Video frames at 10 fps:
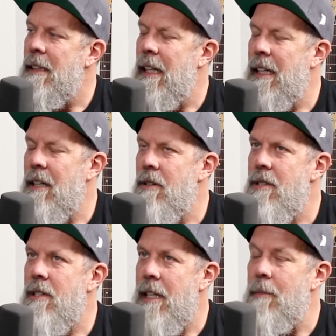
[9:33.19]
I go to
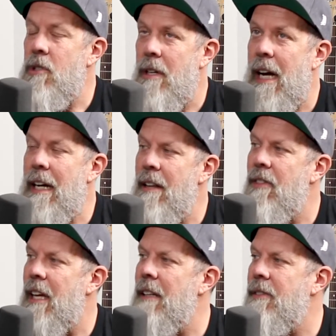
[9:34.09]
sleep trying to
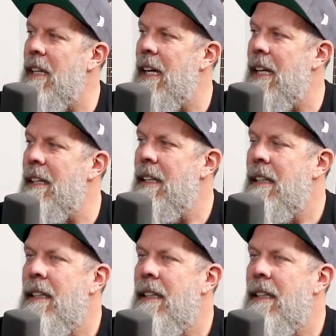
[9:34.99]
think of God,